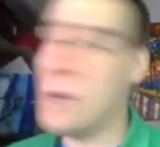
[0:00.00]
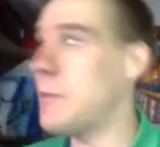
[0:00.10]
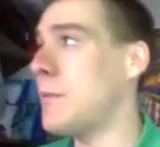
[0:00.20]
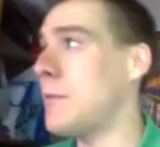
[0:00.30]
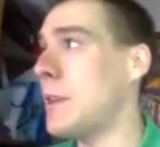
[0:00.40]

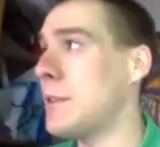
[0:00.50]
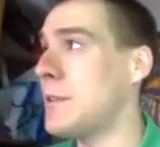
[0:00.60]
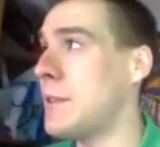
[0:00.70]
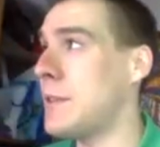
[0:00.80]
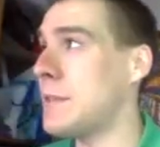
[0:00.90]
of water,
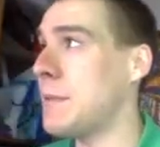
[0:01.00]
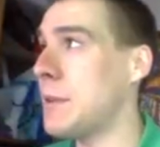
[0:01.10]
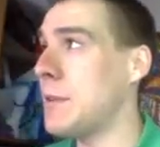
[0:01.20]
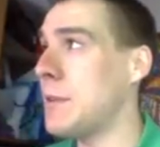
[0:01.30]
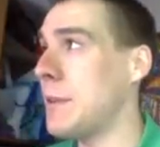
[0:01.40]
so that's what we're
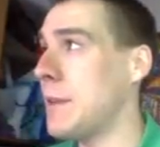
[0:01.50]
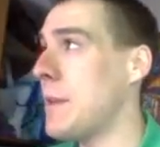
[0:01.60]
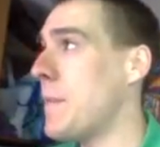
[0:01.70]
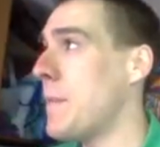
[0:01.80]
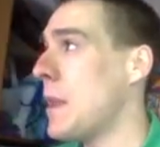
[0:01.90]
going with.
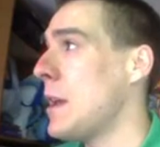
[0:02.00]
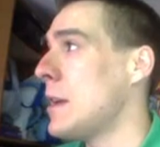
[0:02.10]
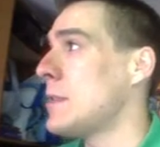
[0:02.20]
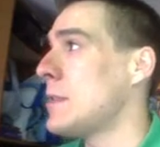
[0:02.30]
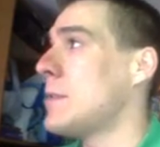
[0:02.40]

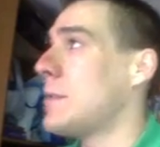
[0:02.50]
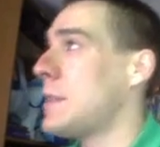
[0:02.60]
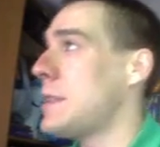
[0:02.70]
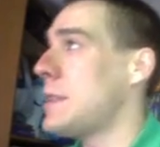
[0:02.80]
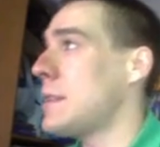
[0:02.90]
So
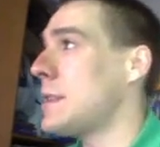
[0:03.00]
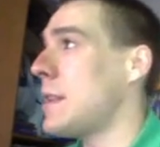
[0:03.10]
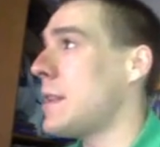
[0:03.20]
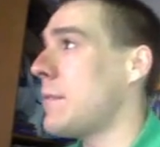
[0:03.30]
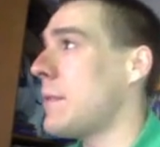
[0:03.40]
this tells us
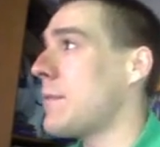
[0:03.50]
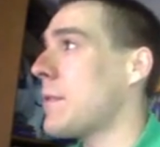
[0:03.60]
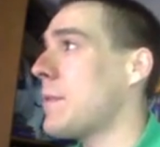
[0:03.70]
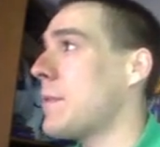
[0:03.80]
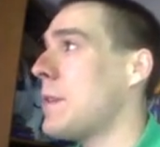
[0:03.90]
then that we have
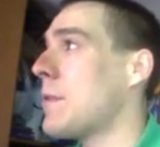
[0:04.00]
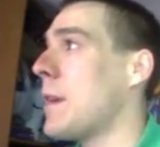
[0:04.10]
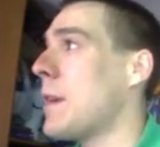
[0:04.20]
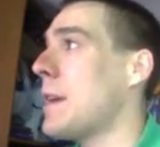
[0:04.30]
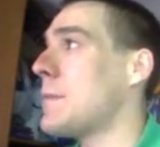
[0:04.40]
3
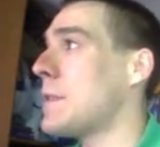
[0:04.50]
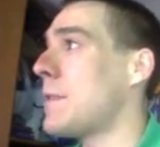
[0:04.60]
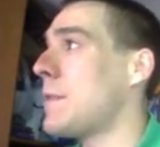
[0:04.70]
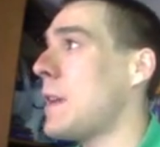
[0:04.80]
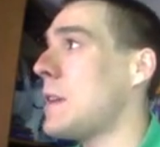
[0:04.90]
grams
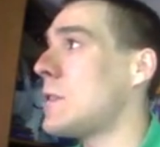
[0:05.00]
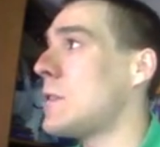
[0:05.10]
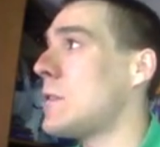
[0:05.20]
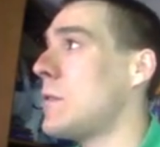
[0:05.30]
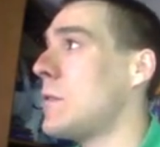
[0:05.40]
of
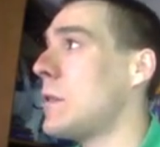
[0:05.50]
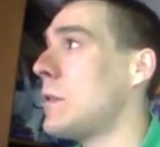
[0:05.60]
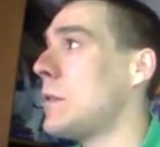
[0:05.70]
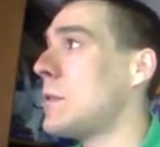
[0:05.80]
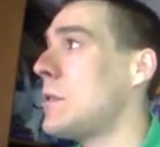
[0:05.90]

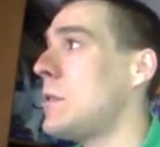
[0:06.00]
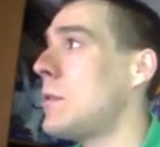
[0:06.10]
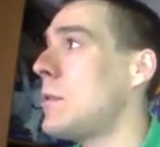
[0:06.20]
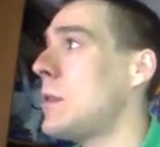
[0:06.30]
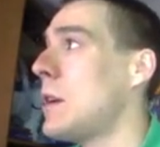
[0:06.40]

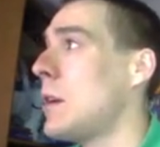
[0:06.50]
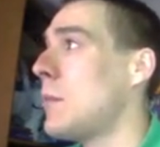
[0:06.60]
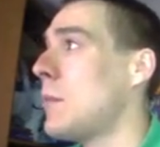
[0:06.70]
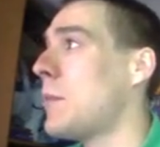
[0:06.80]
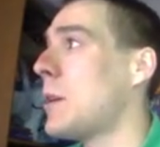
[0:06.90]
H2O2
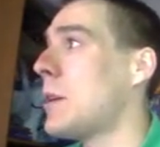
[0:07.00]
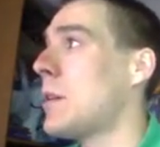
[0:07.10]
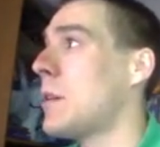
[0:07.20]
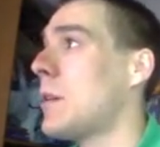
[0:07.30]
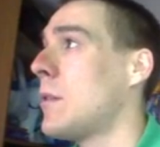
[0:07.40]

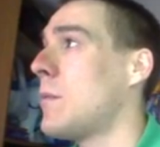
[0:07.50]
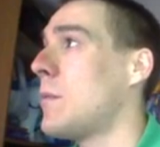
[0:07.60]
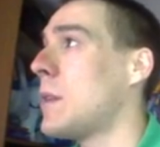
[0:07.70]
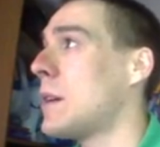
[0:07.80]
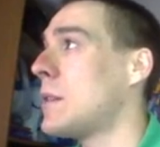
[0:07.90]
per
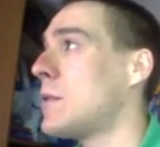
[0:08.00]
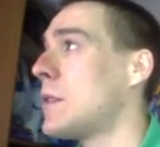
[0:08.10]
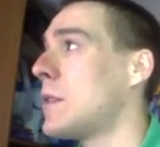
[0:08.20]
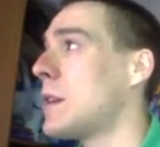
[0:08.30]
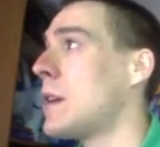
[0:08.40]

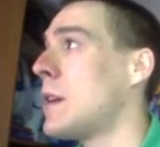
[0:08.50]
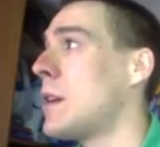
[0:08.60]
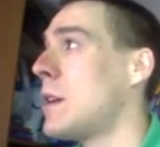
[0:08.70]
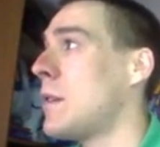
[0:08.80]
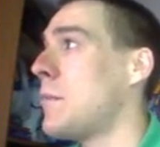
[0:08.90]
100
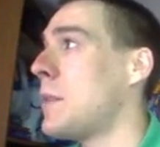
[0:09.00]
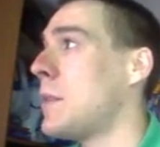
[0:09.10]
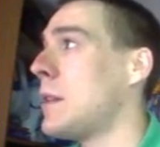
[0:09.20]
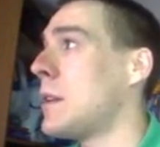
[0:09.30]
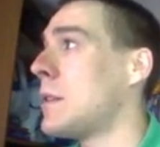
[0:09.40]

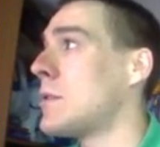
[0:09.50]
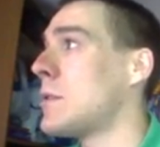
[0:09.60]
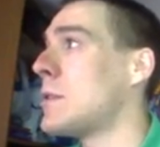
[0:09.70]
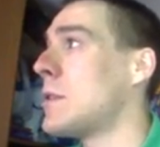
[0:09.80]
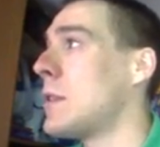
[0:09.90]

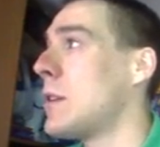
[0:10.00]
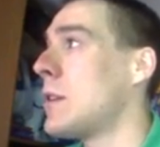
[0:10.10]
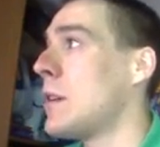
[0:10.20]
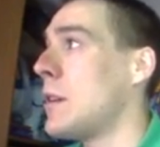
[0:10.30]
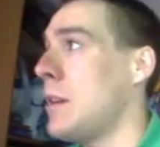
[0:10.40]
milliliters
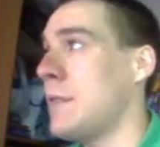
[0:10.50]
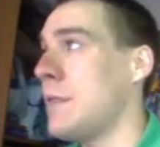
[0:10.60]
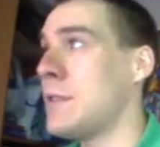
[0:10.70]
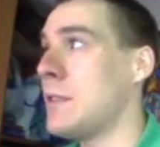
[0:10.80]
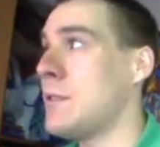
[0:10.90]
of
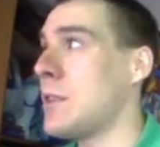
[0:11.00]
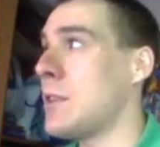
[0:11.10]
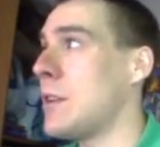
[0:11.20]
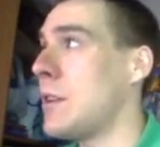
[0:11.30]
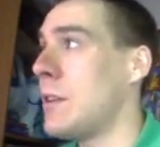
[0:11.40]

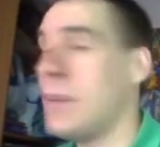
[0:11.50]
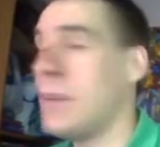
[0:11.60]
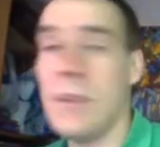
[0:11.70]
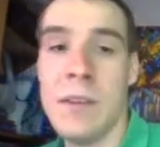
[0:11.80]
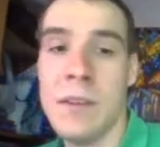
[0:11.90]
solution.
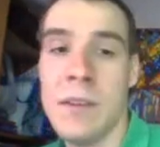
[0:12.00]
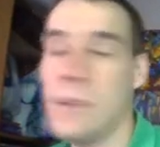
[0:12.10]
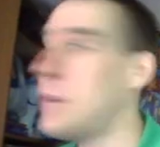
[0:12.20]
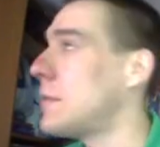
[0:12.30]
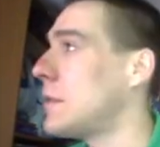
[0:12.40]

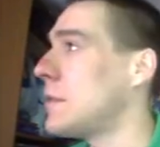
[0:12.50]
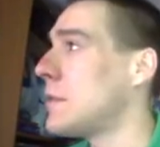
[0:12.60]
So we